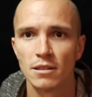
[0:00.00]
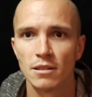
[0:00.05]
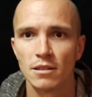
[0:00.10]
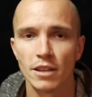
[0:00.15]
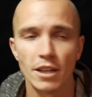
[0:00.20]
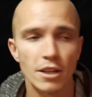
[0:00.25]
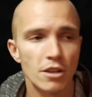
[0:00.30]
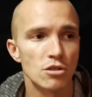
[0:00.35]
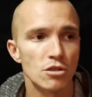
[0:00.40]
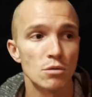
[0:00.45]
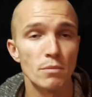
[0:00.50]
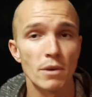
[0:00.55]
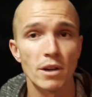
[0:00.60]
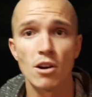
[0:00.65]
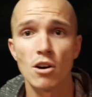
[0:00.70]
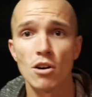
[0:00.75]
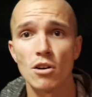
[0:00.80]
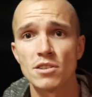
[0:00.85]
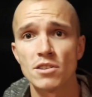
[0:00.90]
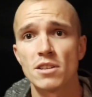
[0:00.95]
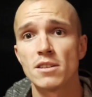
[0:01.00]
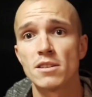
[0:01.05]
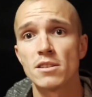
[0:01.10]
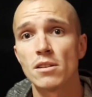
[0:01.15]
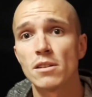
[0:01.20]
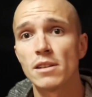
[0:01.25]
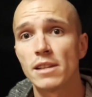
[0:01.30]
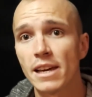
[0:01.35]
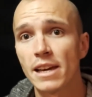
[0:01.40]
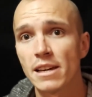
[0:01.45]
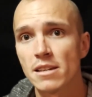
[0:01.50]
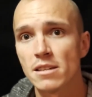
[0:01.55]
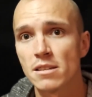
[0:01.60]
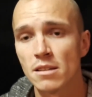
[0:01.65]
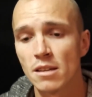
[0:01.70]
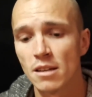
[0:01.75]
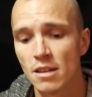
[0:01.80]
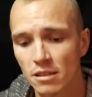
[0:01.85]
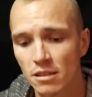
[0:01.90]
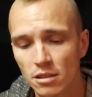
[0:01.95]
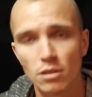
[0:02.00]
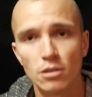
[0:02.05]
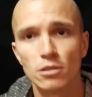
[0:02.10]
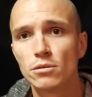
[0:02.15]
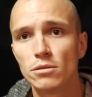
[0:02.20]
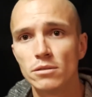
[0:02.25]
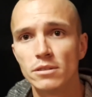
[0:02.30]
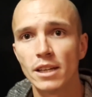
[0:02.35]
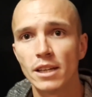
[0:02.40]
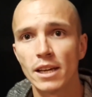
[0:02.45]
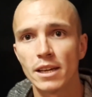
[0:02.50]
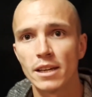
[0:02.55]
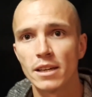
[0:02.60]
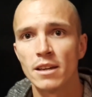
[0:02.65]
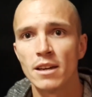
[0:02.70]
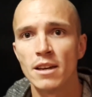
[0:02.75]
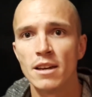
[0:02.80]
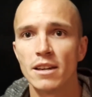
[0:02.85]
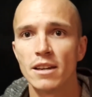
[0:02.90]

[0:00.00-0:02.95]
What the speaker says: They used to make cars that still last till today